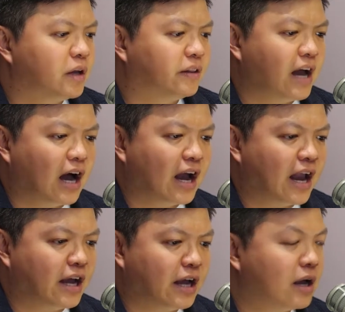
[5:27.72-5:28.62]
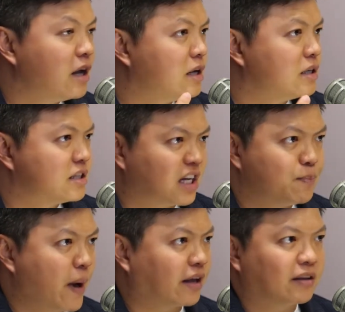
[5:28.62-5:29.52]
They are a
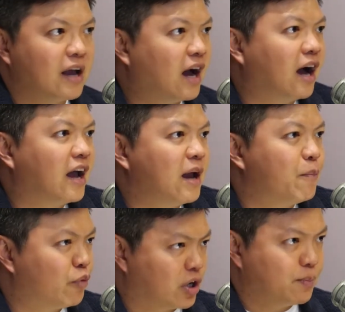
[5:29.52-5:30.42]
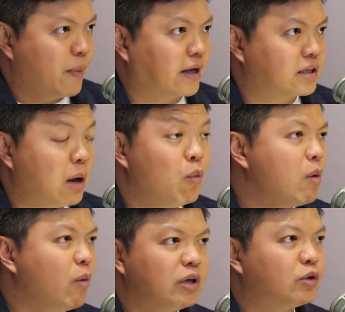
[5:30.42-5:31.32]
suspect, they are a prospect. And
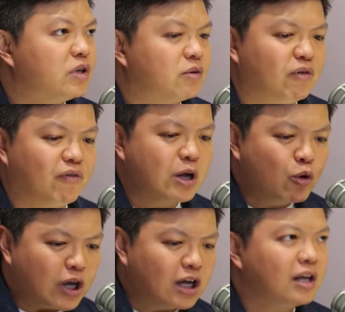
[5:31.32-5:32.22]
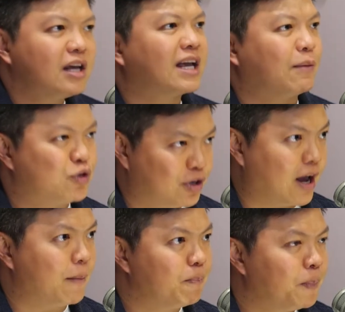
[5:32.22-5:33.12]
what we want to do is we want to very quickly capture
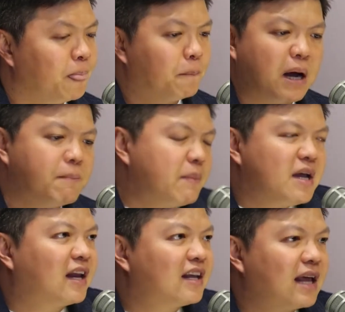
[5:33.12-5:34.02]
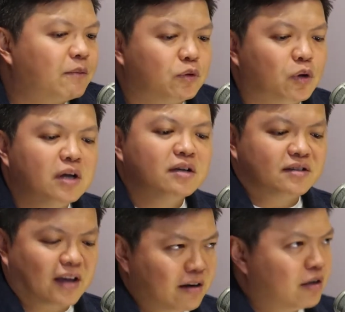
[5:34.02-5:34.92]
them by maybe getting them to
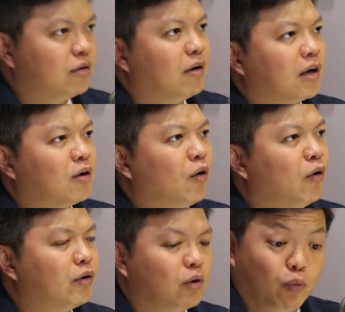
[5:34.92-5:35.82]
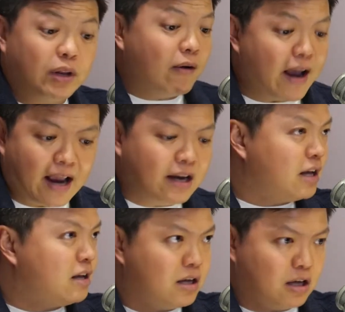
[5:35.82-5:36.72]
scan a QR code without
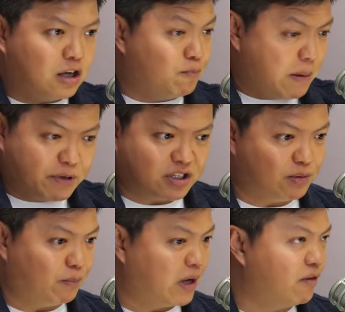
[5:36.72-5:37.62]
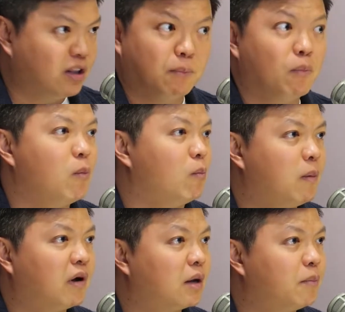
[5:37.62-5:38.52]
maybe just giving the
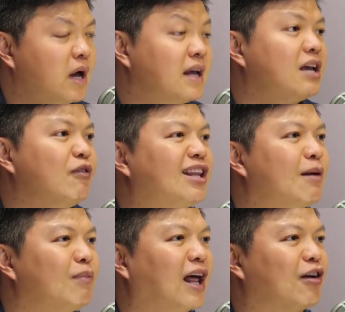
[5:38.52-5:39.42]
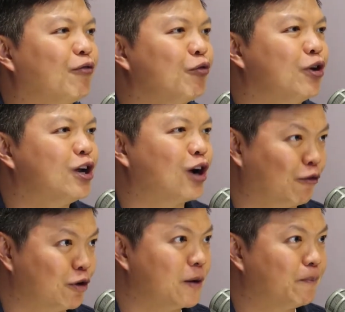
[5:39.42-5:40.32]
mobile number and giving them like a free
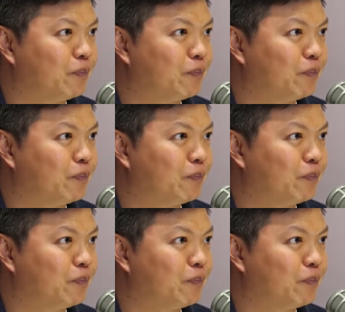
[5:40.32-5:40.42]
coffee.